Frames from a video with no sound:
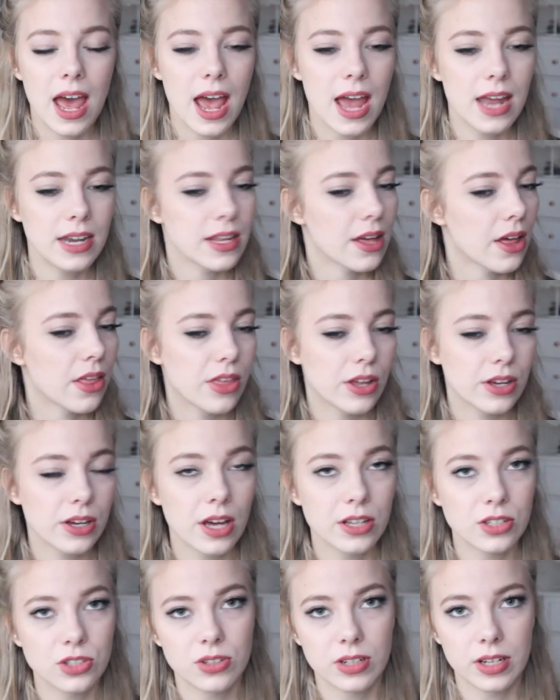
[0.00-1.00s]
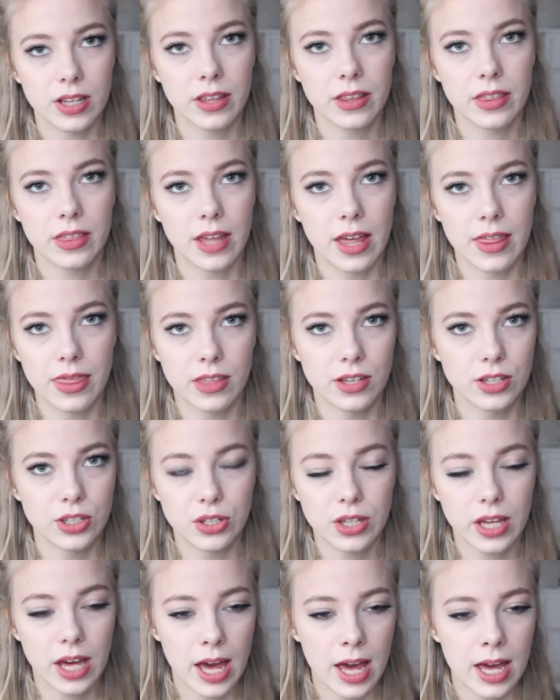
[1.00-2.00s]
any other country than
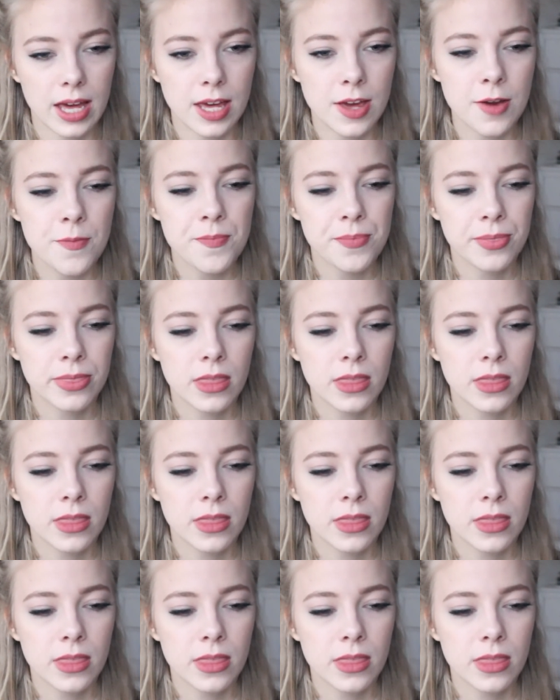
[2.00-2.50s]
the UK.